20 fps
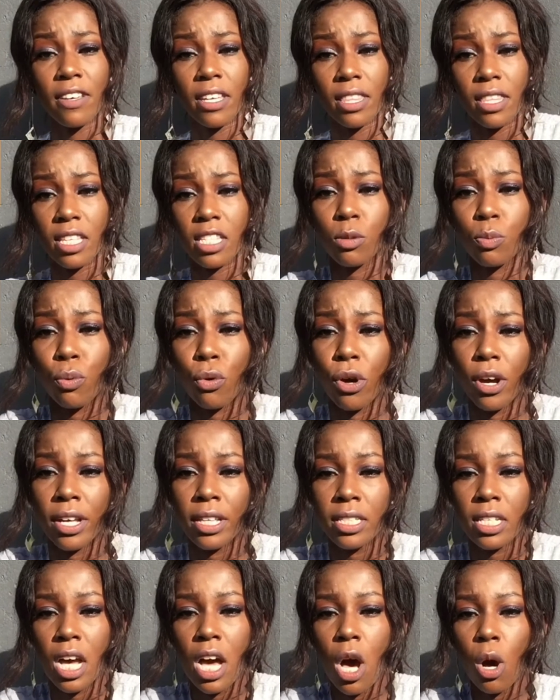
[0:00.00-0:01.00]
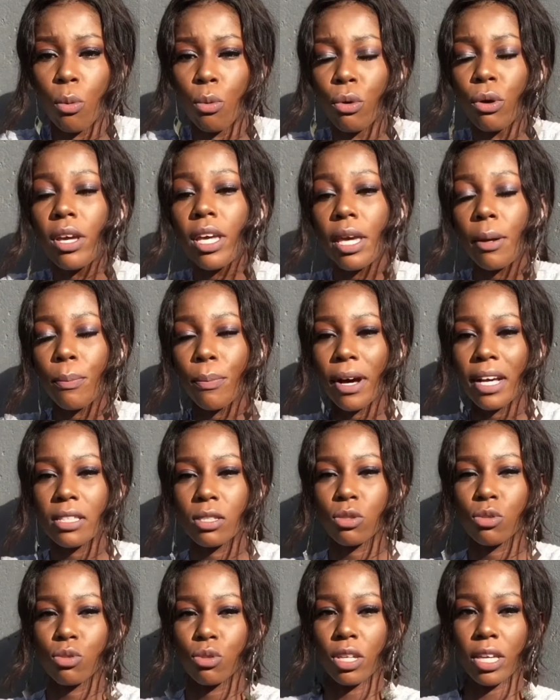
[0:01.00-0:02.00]
at this point will keep
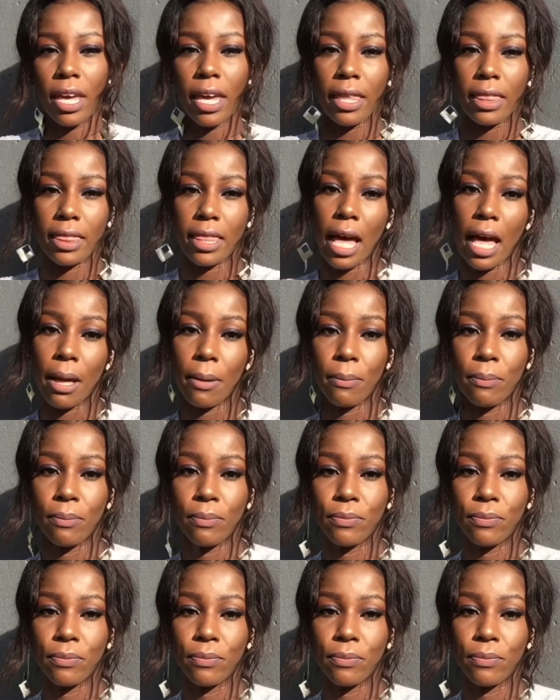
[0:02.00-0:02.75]
us together.